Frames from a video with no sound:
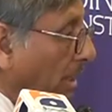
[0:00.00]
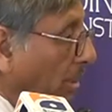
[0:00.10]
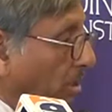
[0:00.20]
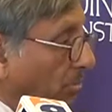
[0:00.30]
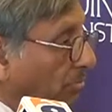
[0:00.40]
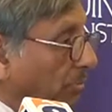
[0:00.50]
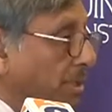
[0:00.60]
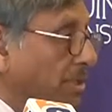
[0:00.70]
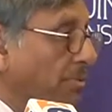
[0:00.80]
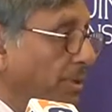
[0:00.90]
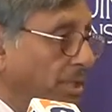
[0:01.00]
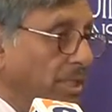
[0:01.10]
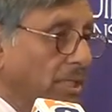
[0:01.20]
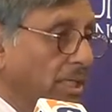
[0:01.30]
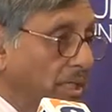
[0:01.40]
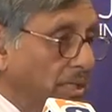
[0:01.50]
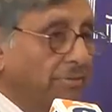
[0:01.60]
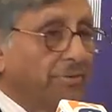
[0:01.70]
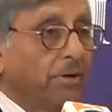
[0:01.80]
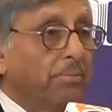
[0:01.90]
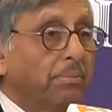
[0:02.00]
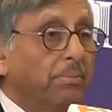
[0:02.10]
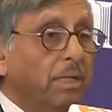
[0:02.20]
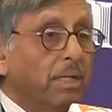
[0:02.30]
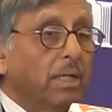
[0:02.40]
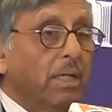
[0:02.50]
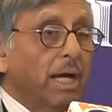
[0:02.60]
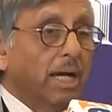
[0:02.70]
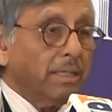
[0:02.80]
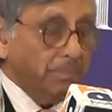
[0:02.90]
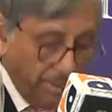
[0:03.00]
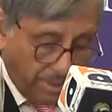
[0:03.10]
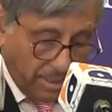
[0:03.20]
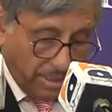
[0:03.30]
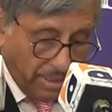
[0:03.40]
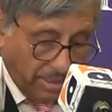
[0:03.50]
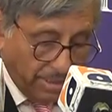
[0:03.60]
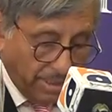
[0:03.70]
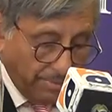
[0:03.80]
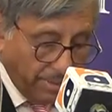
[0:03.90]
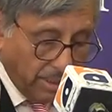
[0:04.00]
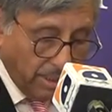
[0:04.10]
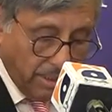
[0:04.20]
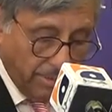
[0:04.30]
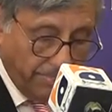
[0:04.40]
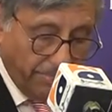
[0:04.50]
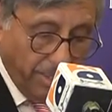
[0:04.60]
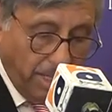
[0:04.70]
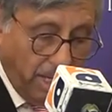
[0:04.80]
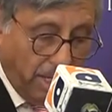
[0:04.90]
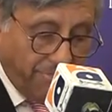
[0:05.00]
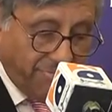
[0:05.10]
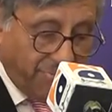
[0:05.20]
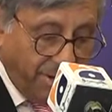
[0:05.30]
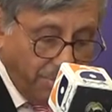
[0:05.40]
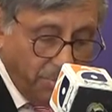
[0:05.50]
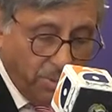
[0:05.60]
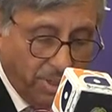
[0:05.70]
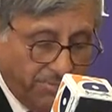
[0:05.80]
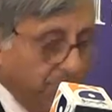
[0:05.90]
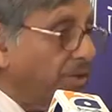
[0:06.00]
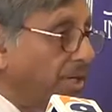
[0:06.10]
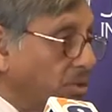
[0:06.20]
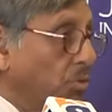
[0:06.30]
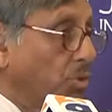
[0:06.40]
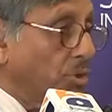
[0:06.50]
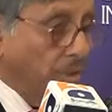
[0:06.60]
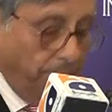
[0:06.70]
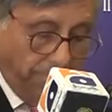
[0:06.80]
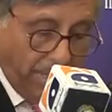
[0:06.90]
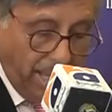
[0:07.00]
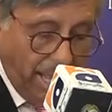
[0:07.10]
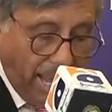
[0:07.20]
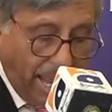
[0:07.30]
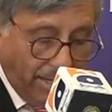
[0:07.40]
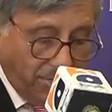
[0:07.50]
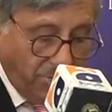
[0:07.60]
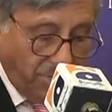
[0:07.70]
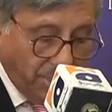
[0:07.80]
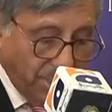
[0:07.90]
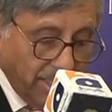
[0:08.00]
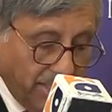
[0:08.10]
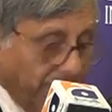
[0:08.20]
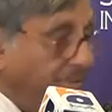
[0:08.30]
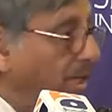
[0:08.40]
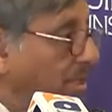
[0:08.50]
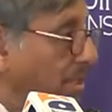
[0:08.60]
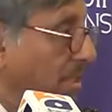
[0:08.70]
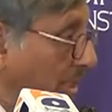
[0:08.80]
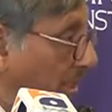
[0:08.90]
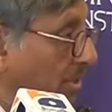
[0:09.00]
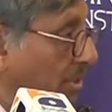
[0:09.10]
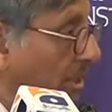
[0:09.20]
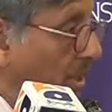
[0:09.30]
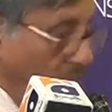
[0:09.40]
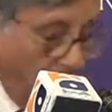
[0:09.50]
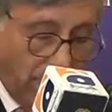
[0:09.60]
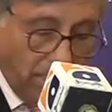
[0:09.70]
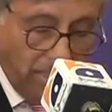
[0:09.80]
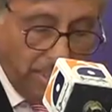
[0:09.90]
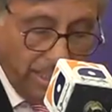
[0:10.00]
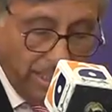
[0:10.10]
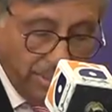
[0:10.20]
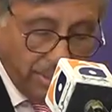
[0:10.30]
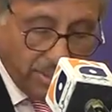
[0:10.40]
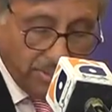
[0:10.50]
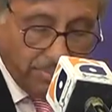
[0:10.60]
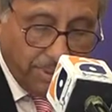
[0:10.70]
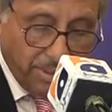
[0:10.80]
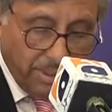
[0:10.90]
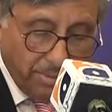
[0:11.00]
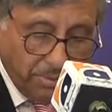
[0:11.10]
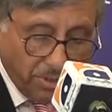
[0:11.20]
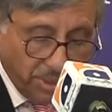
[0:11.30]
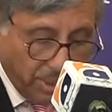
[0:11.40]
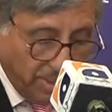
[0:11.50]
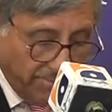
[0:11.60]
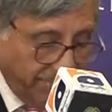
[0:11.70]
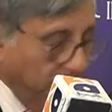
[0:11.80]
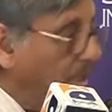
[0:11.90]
and the confirmation we just heard from High Commissioner Aziz Ahmed Khan, a framework for resolution had reached an advanced stage under the aegis of President Musharraf